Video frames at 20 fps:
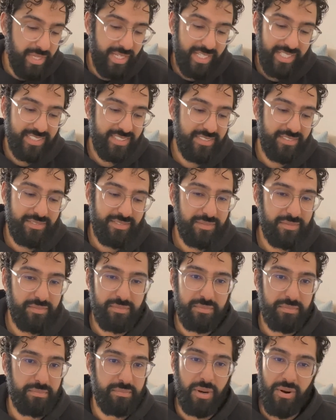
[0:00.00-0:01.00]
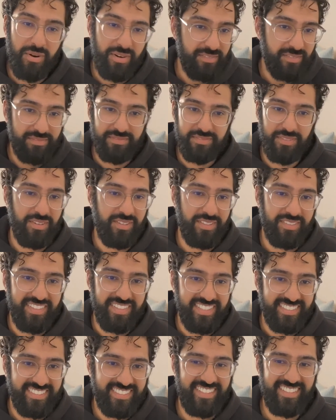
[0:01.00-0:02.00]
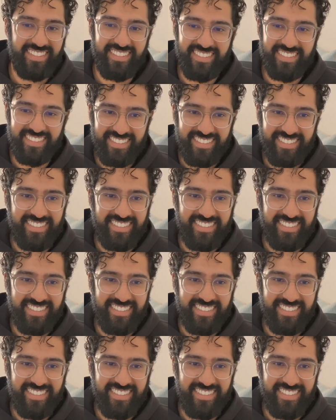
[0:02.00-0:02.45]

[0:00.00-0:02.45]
biggest part of all of this.